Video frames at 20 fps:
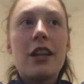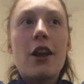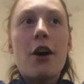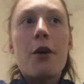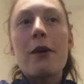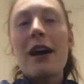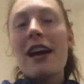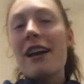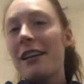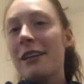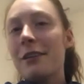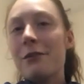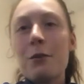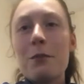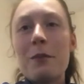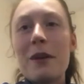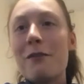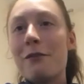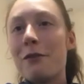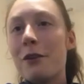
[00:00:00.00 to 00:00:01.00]
like where he was a
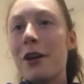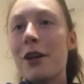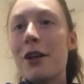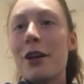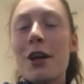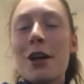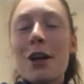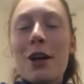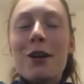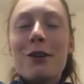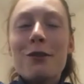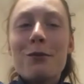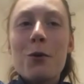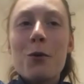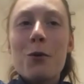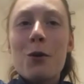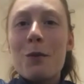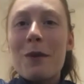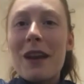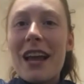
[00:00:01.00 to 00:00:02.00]
bit of a
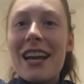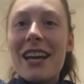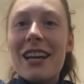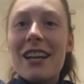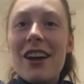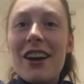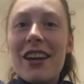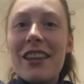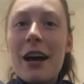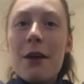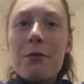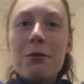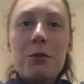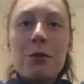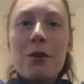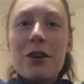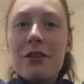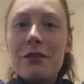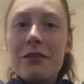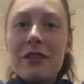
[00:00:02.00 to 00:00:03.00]
smaller player, like that was
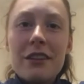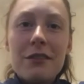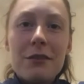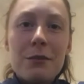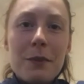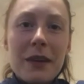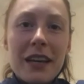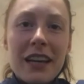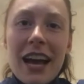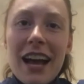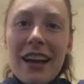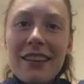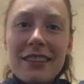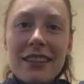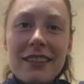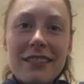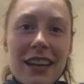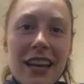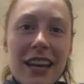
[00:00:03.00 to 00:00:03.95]
one of his big assets